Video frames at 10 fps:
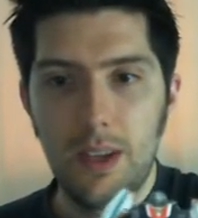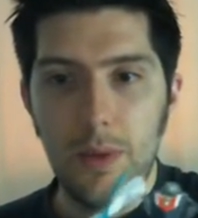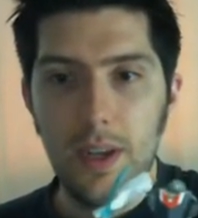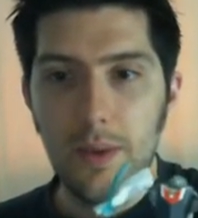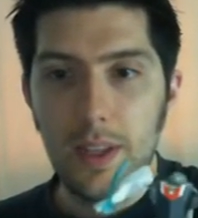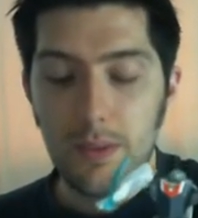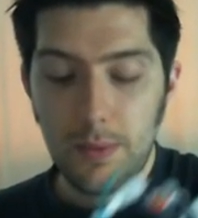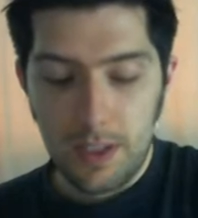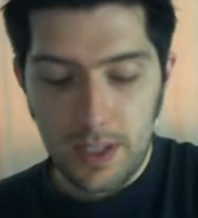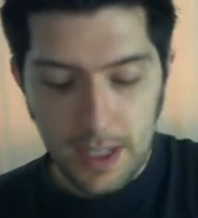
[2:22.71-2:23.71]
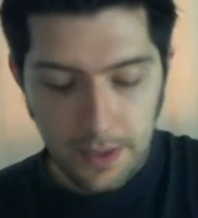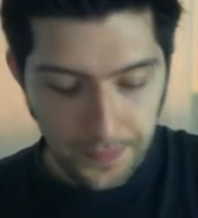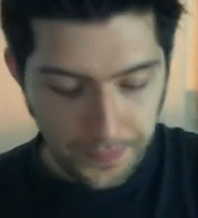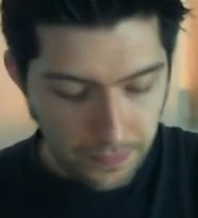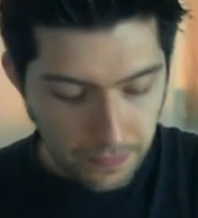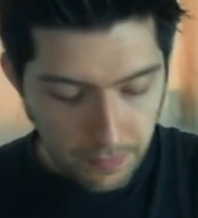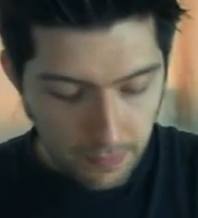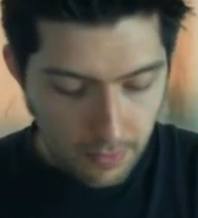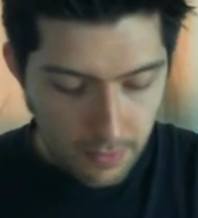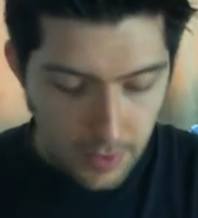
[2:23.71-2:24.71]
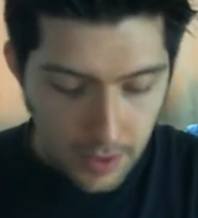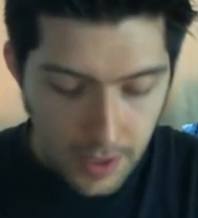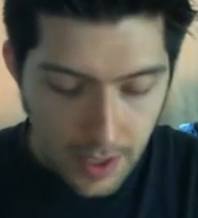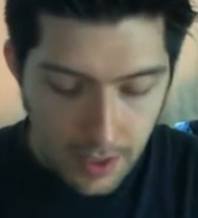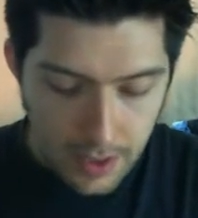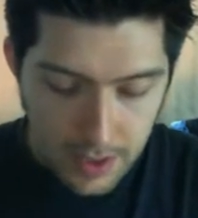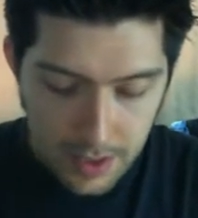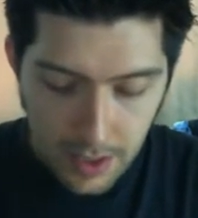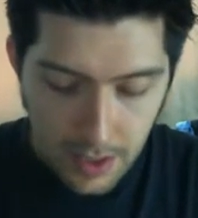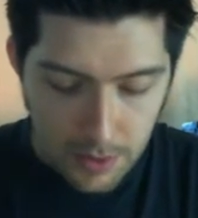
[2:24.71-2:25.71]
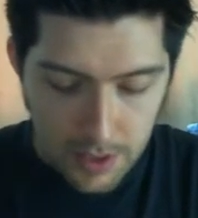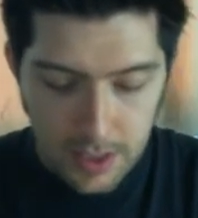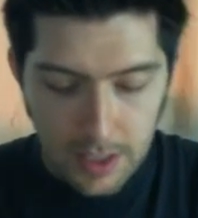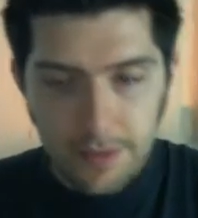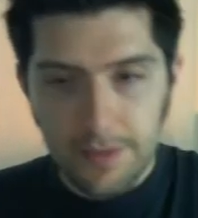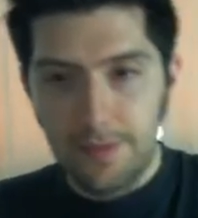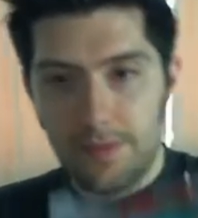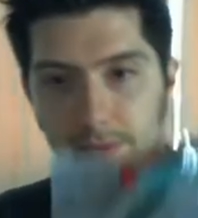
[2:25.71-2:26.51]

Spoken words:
But anyway, that's Wheeljack. Getting on to the Star Hammer itself.